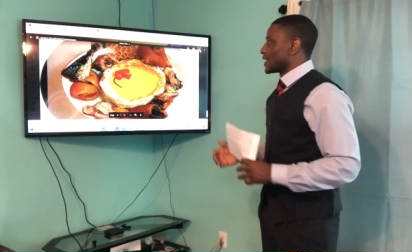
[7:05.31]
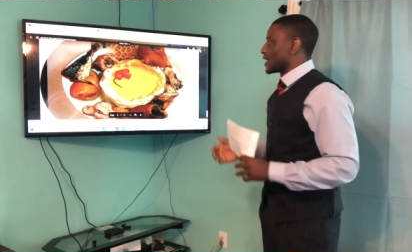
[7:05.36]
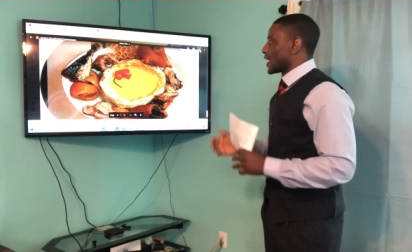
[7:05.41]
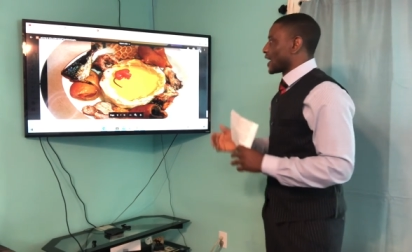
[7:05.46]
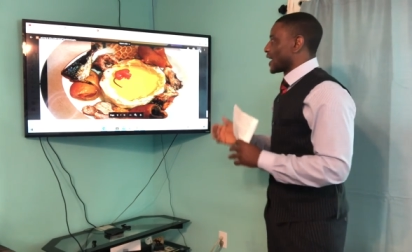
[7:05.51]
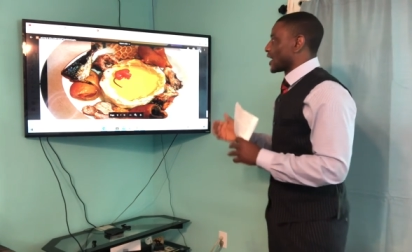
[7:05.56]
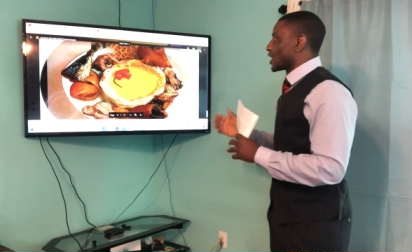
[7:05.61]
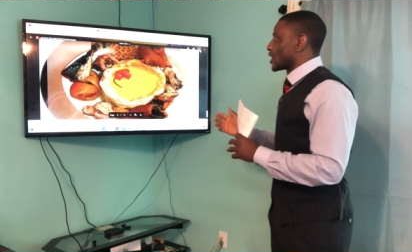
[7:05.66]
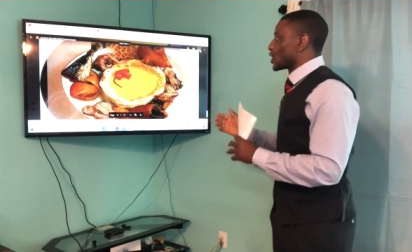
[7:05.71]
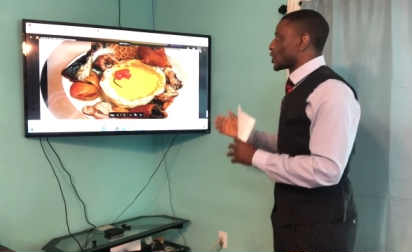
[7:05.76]

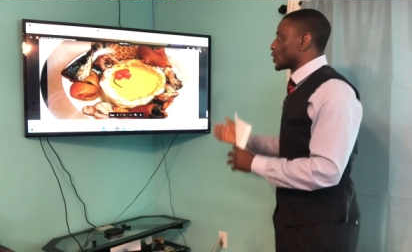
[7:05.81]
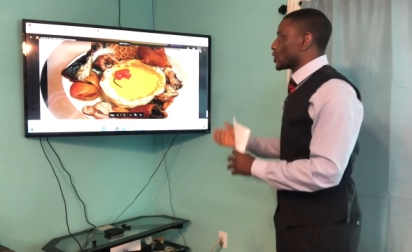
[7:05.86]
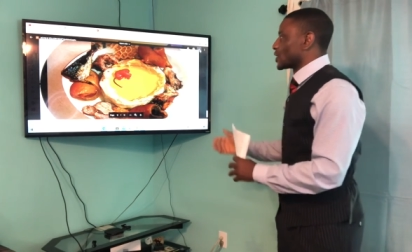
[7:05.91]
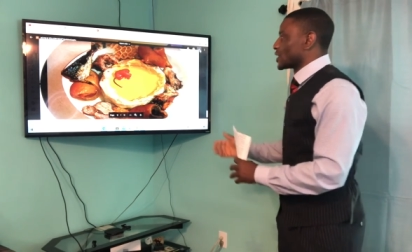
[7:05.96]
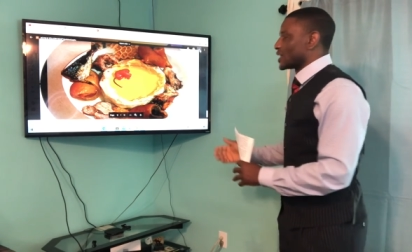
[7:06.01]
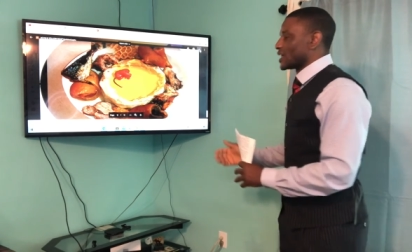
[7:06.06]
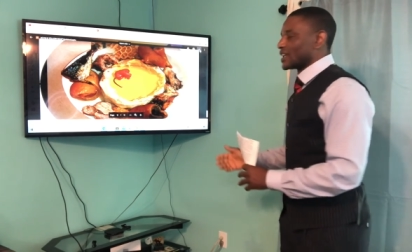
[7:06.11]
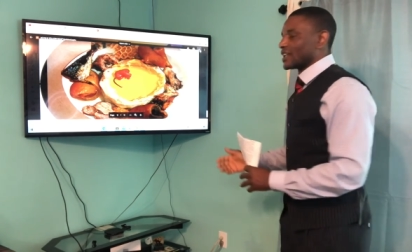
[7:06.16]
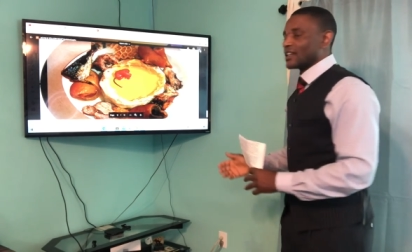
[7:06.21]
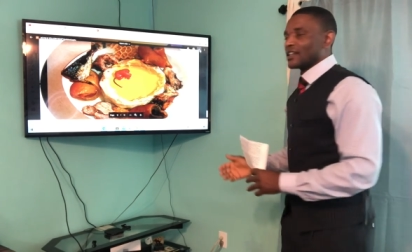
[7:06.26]

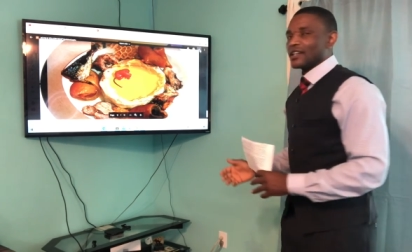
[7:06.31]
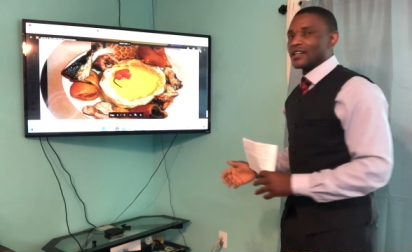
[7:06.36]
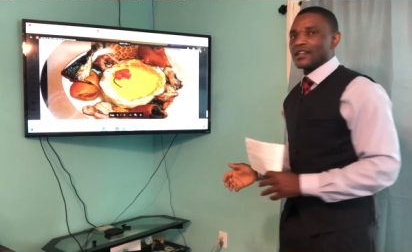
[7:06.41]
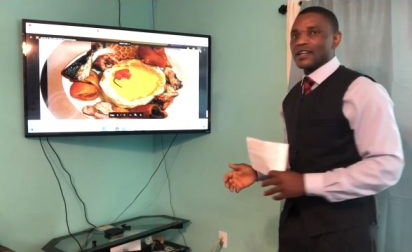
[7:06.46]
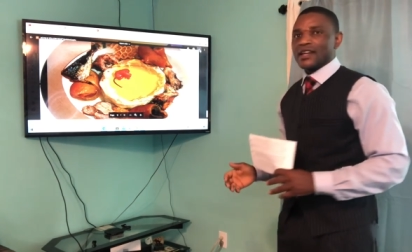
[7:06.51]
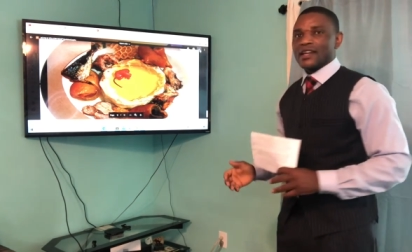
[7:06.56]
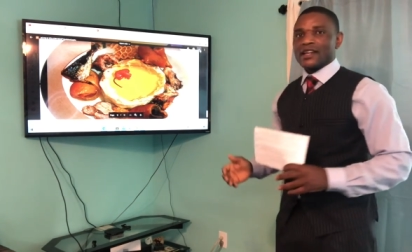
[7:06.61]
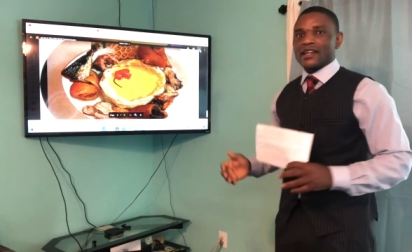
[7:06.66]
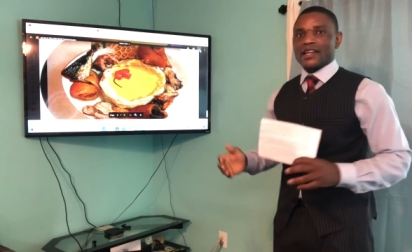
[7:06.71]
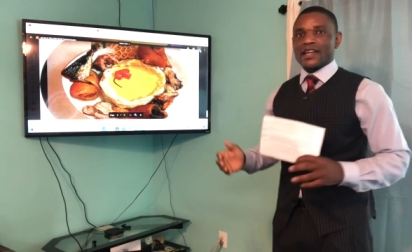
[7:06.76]
including
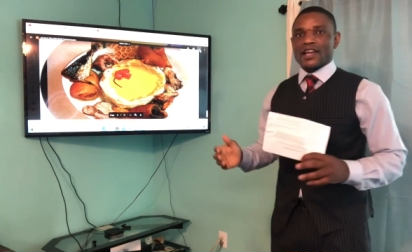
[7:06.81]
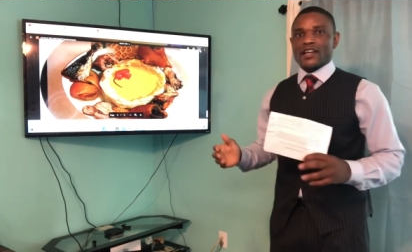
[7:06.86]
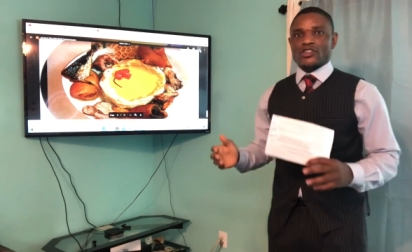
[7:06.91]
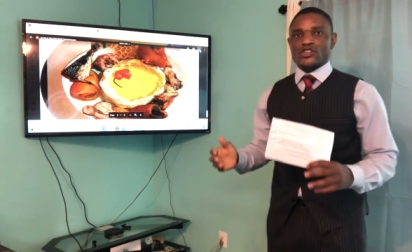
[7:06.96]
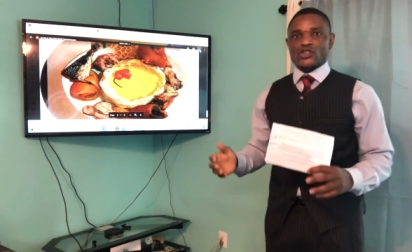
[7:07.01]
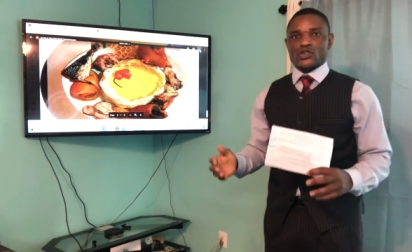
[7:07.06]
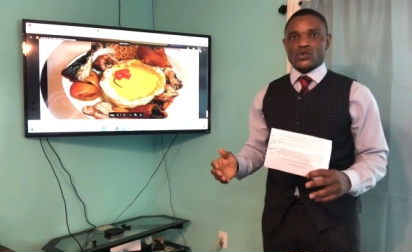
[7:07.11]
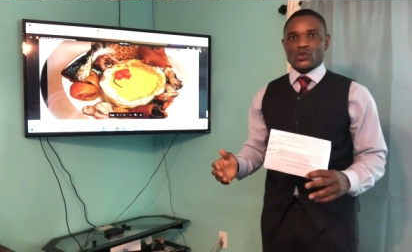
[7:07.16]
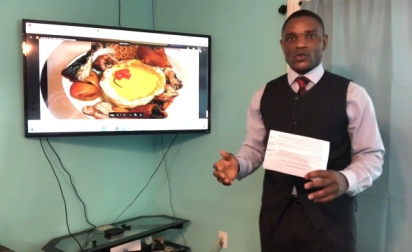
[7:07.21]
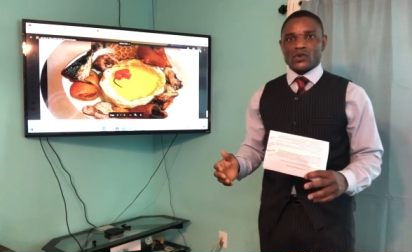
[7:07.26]
the
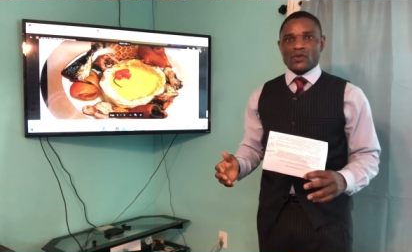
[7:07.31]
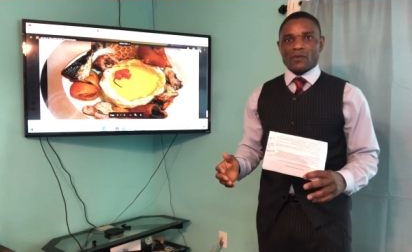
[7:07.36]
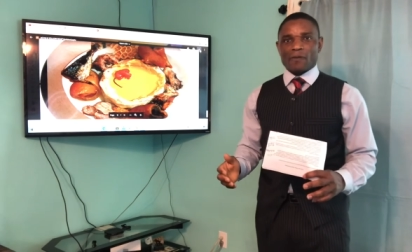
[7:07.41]
achu